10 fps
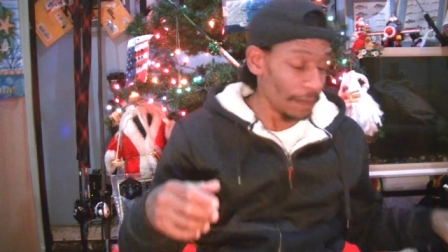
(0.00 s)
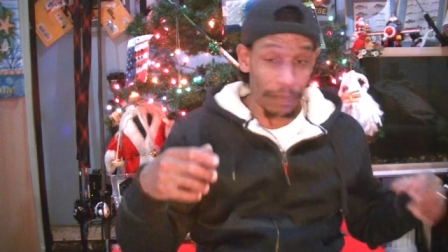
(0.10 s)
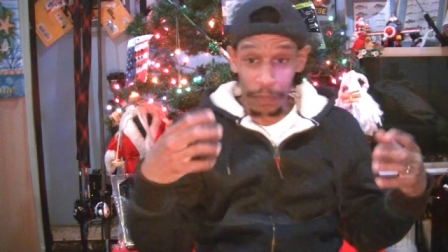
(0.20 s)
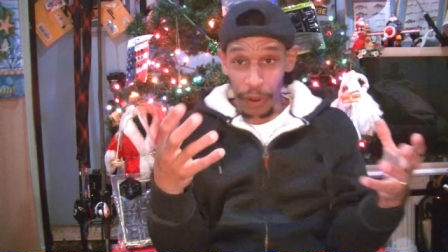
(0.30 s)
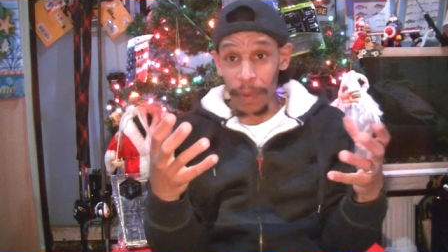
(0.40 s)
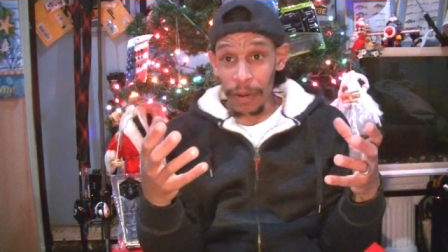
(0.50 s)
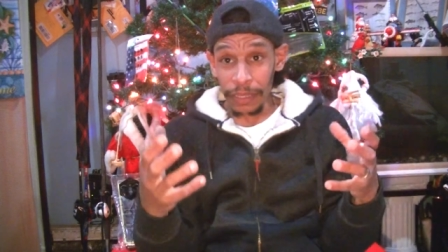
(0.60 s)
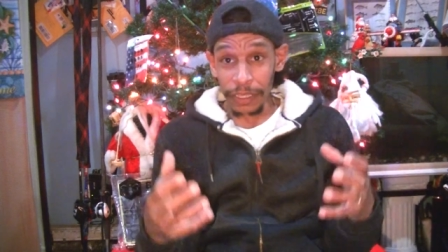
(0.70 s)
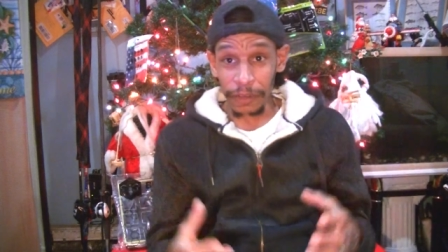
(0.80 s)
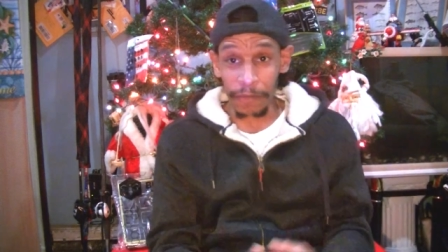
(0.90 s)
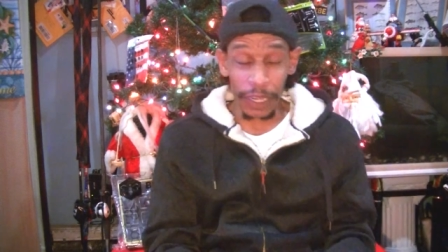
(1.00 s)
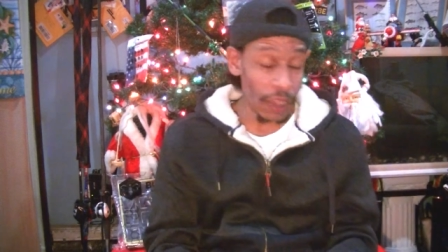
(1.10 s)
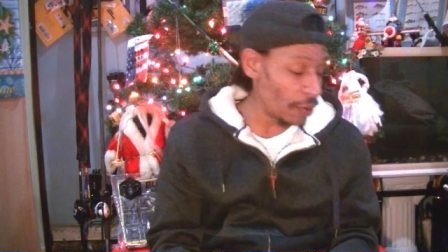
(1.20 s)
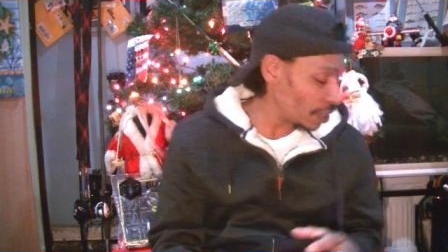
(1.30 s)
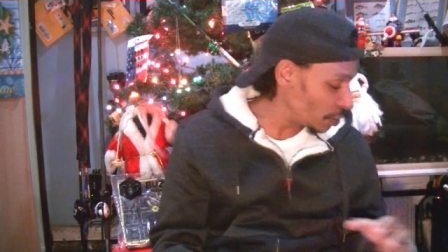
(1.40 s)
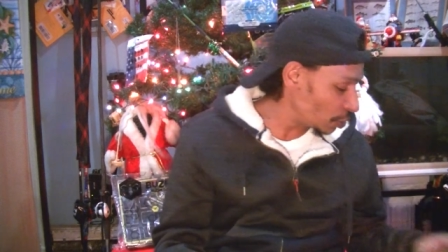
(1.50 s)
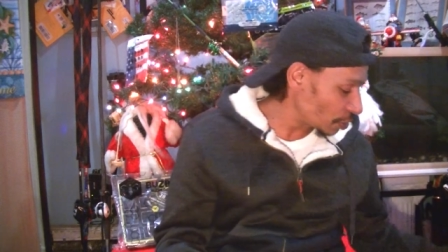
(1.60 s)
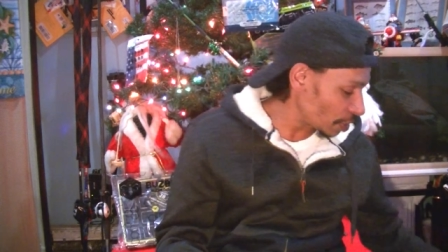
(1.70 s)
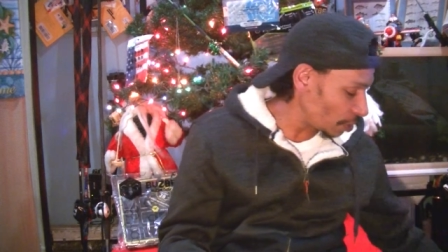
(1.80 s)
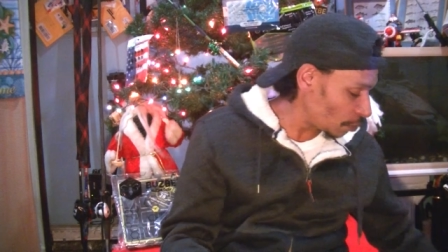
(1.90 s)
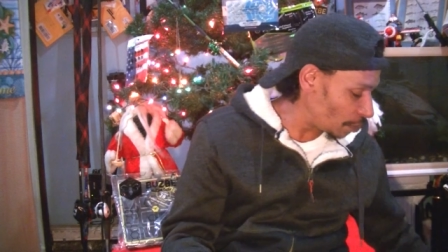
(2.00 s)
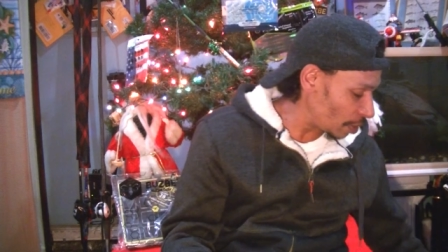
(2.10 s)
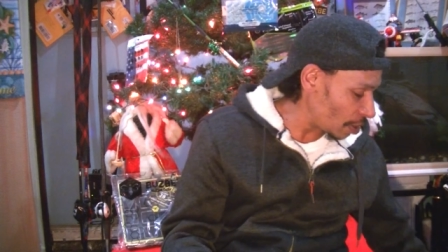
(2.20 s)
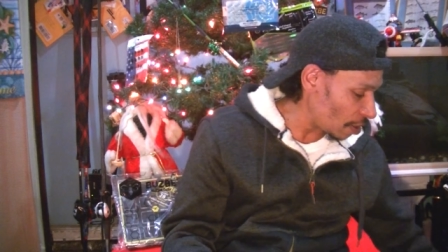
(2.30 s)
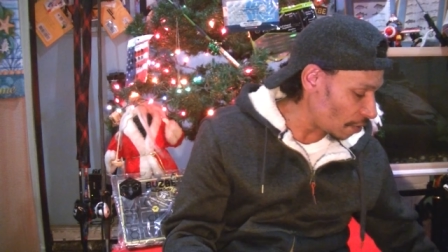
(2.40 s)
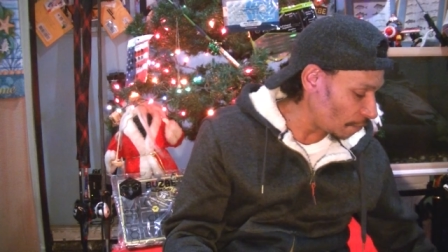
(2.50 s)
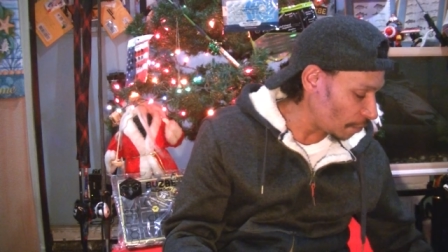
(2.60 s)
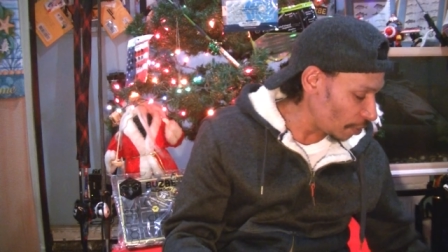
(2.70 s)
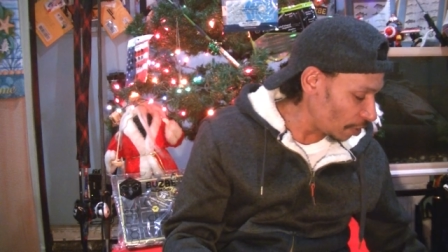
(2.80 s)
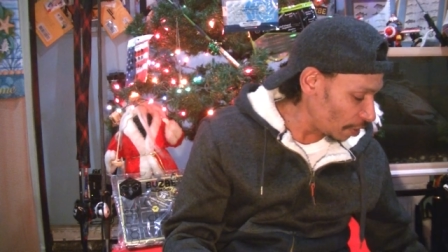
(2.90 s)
But primarily this video is just a little bit of